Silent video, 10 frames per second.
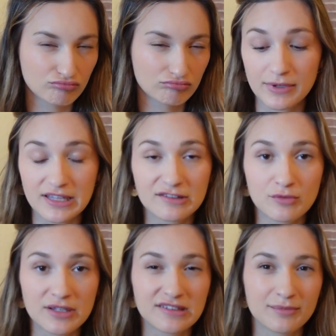but this would
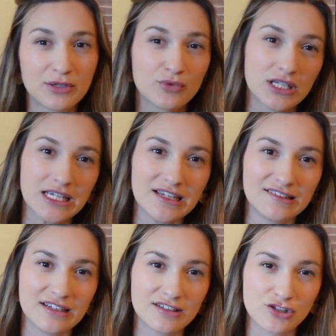be something really
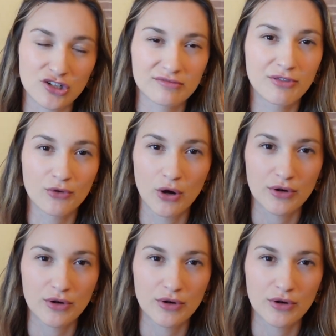easy to just throw